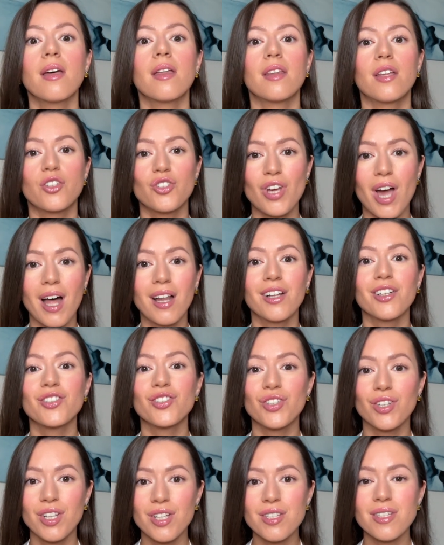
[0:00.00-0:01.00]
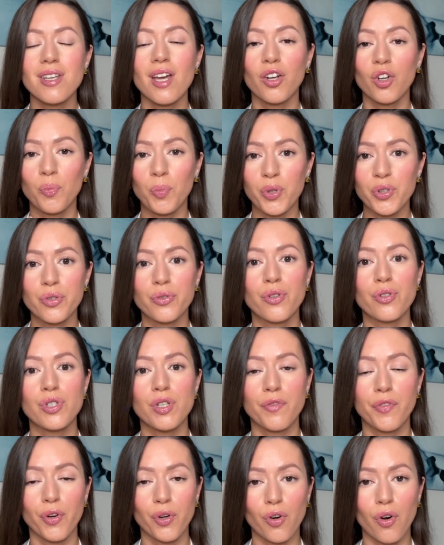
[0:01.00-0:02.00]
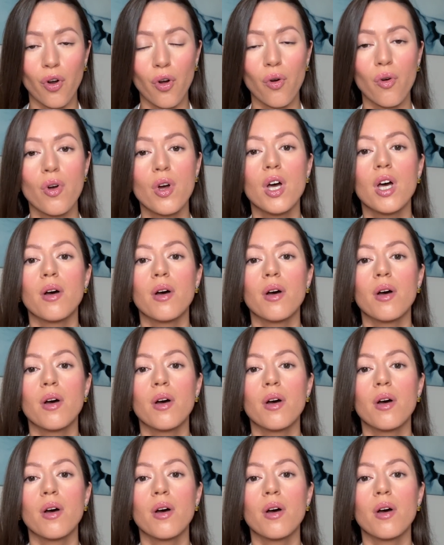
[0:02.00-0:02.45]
The challenge is an opportunity for growth.